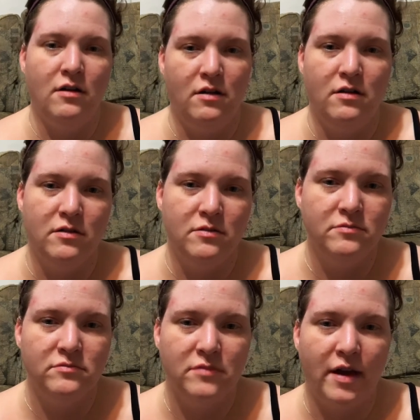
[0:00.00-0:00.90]

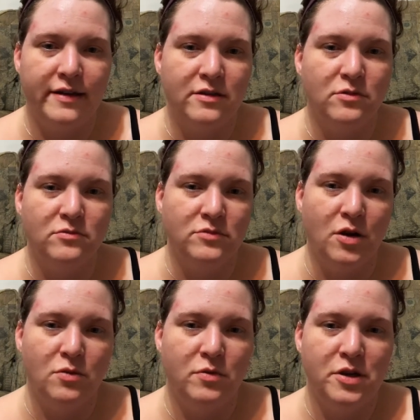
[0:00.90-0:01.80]
I don't
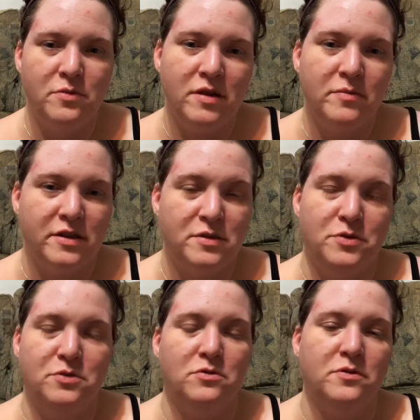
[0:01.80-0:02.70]
know. What do you mean by
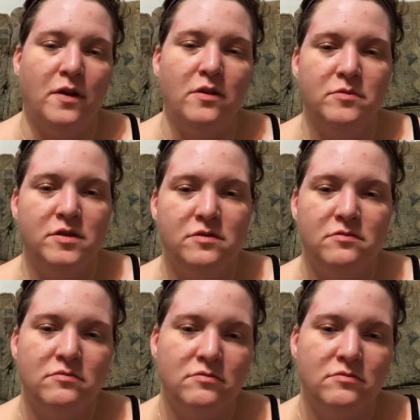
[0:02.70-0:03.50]
spiritual development?